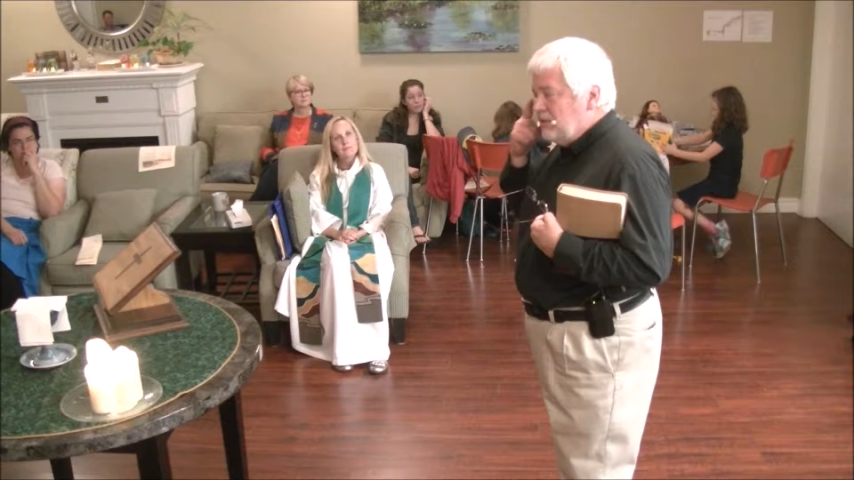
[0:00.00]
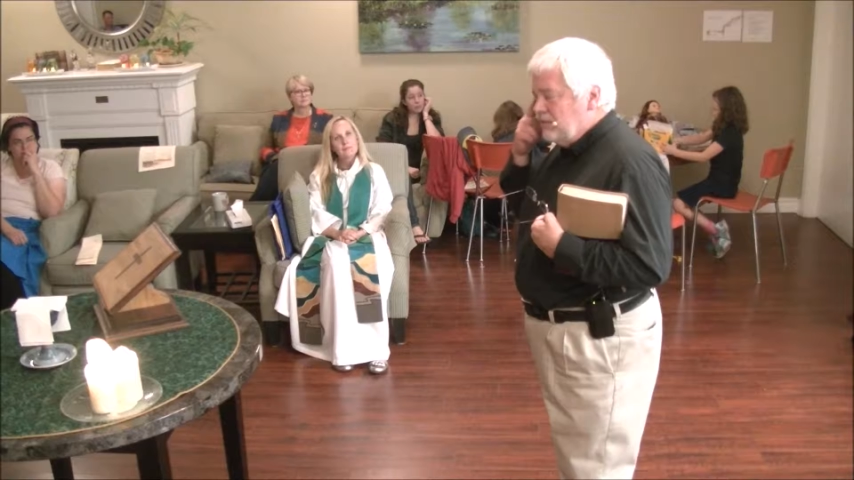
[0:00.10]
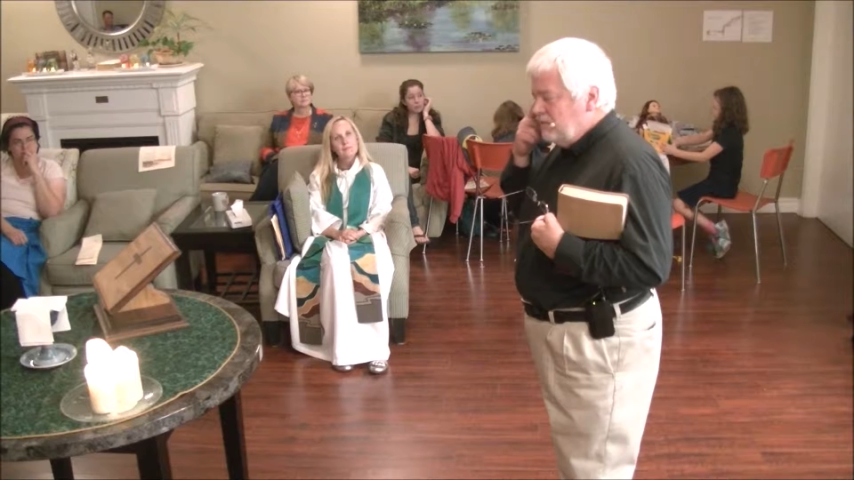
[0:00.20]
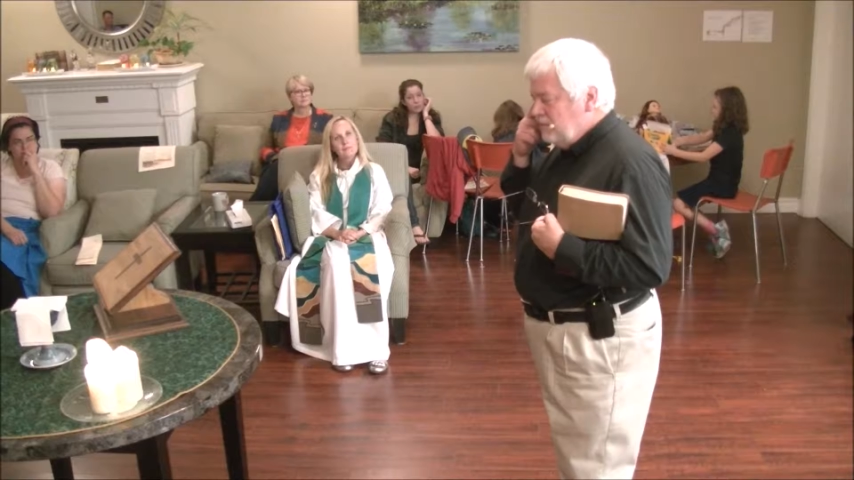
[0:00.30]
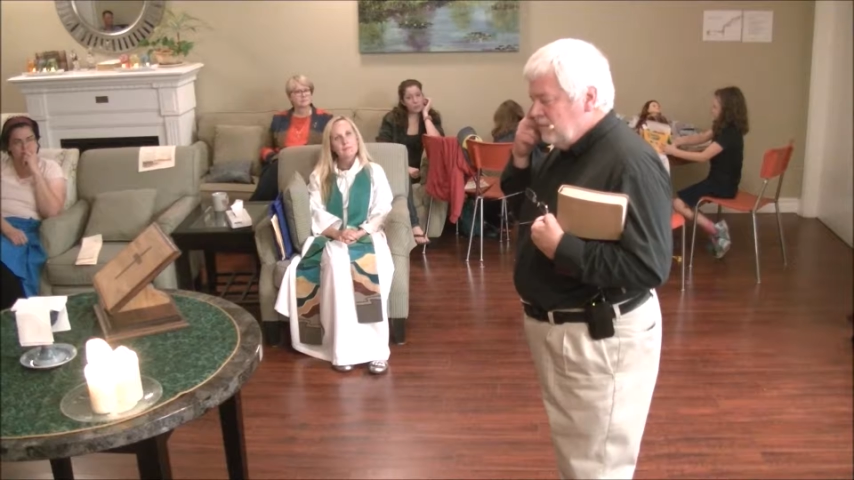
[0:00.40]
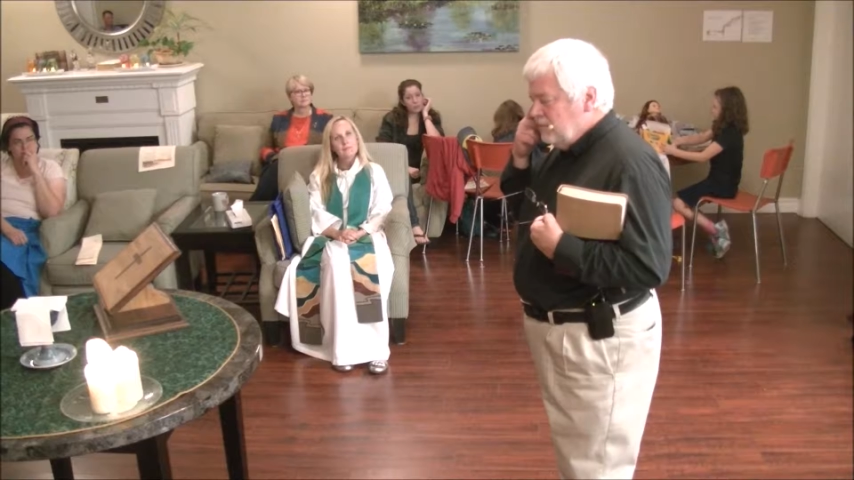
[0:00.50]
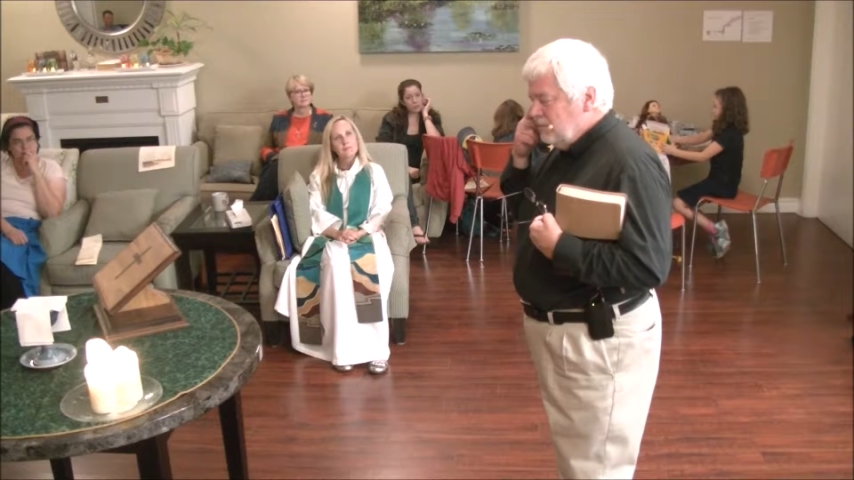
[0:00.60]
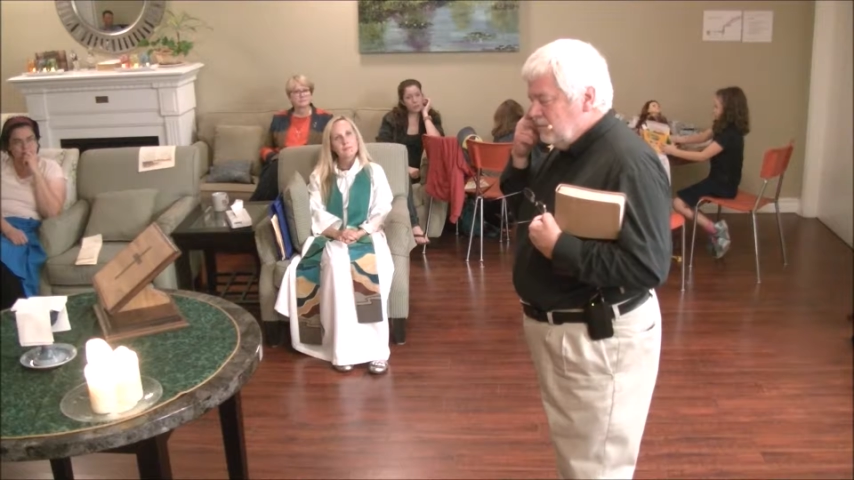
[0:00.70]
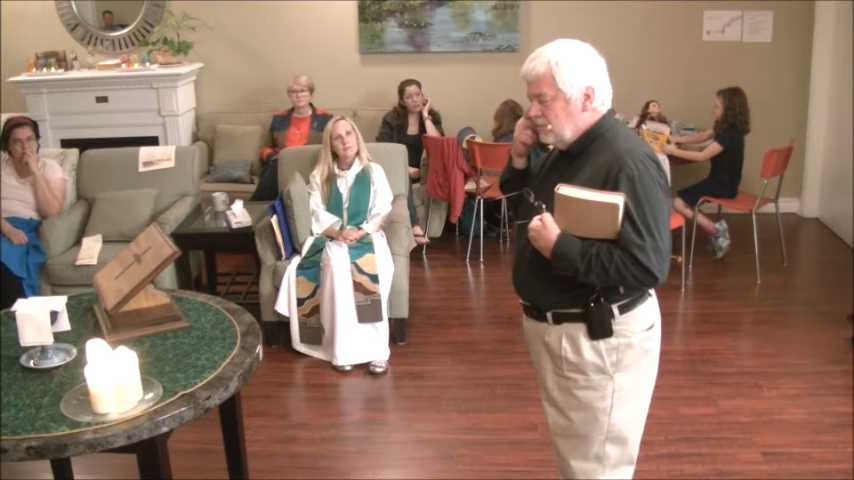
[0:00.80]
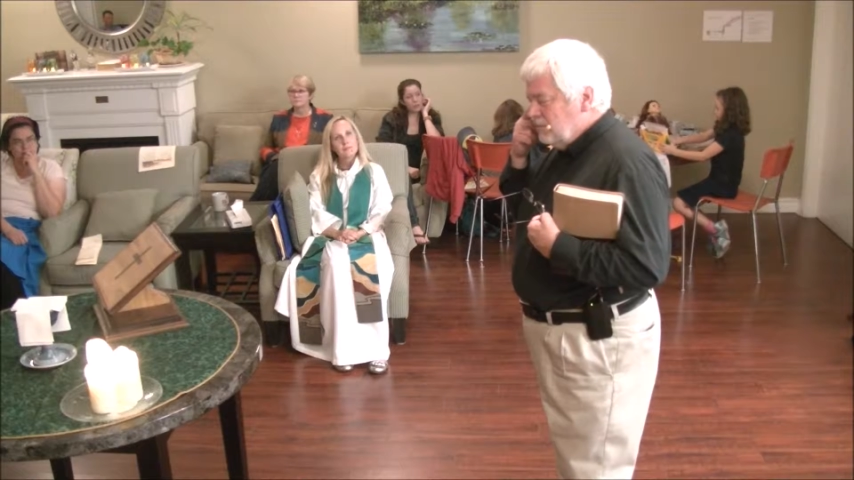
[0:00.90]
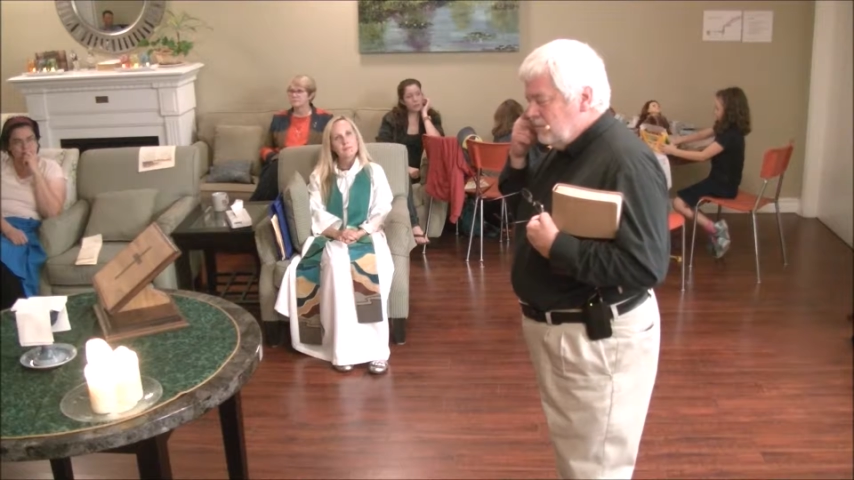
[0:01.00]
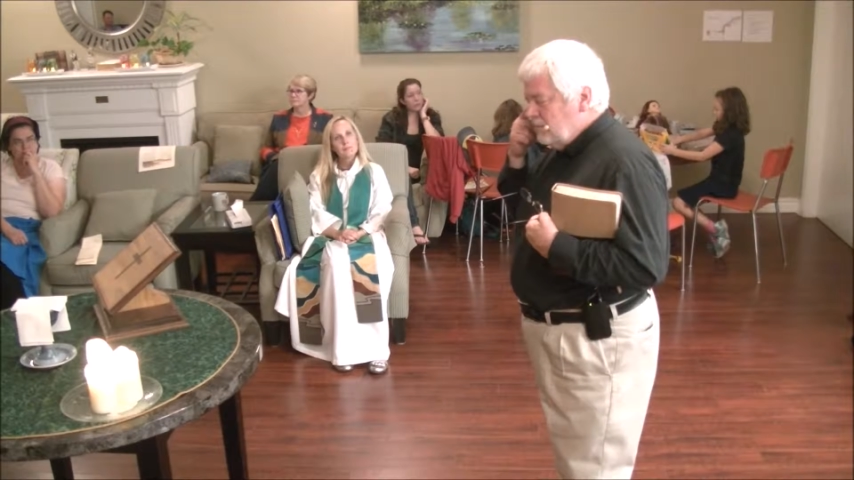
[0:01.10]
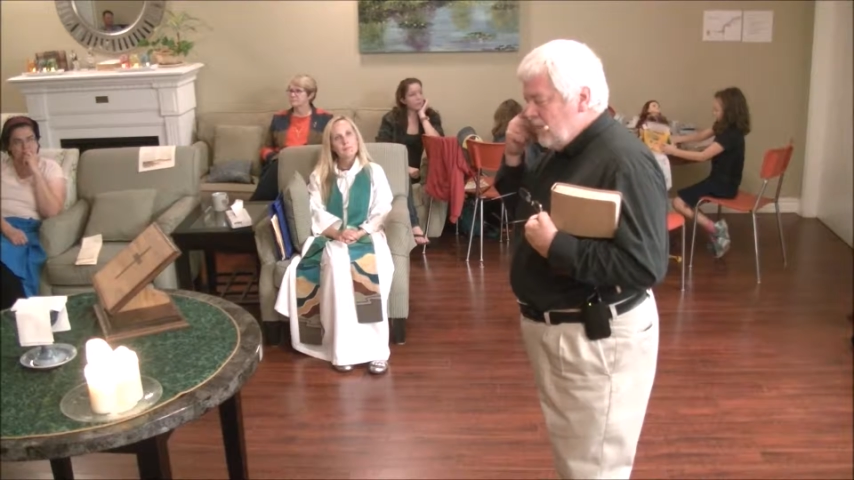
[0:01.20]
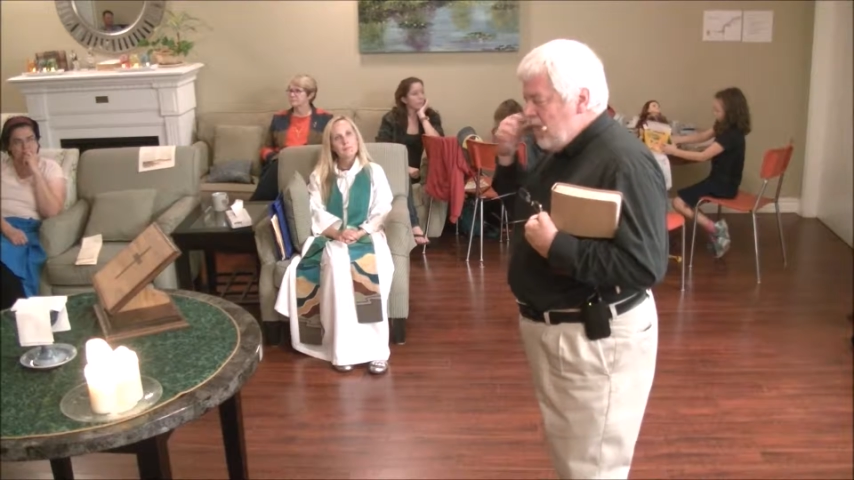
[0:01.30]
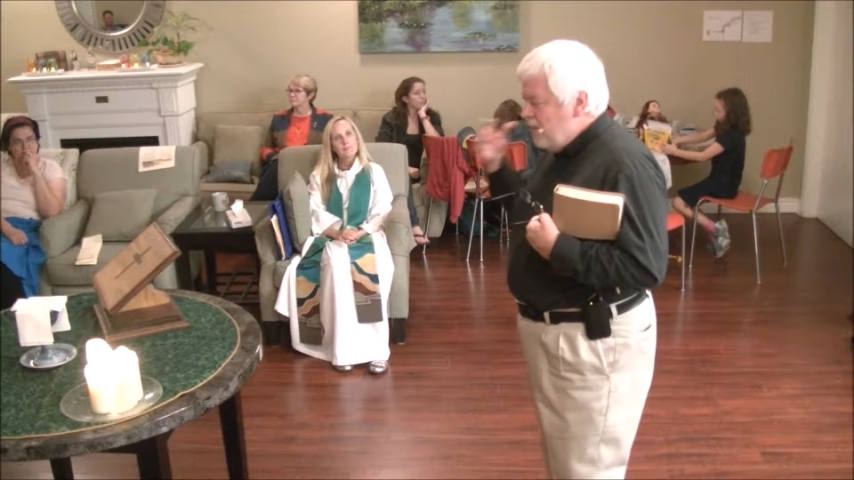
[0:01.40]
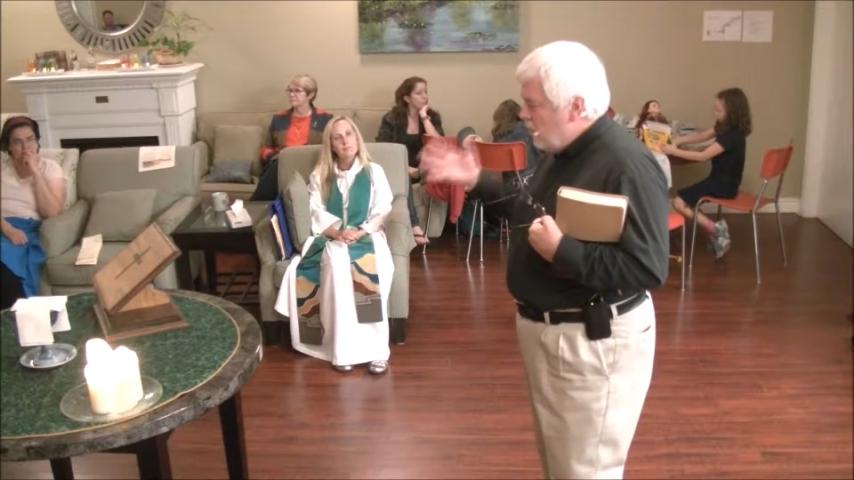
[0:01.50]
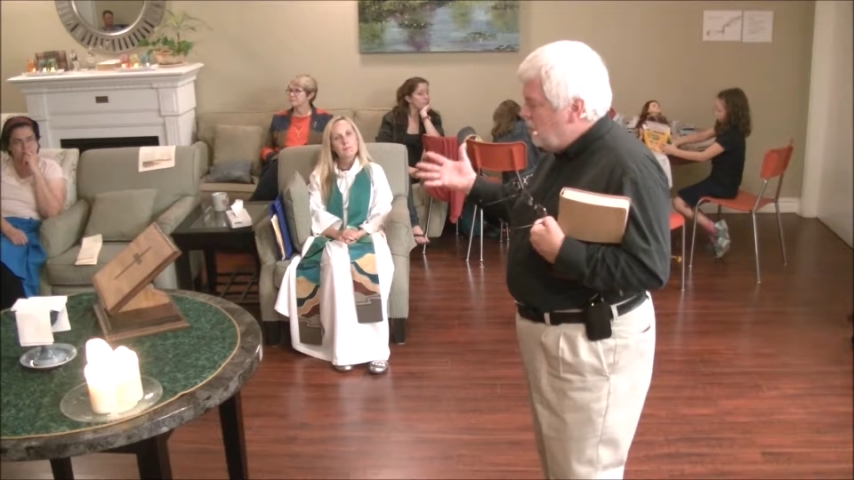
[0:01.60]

them. There